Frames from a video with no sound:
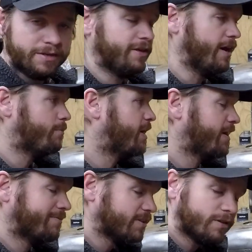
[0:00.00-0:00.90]
Now, I
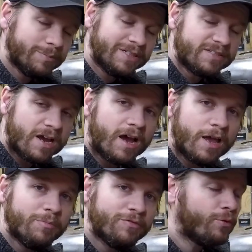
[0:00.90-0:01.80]
have a little bit of
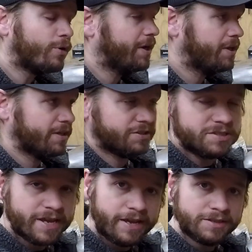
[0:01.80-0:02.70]
time before I can actually
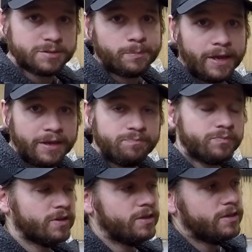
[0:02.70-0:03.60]
take it to paint.
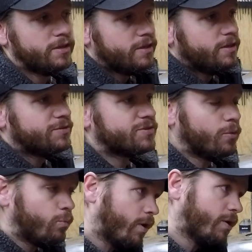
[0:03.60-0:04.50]
So
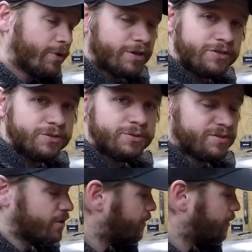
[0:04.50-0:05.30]
what I want to do is go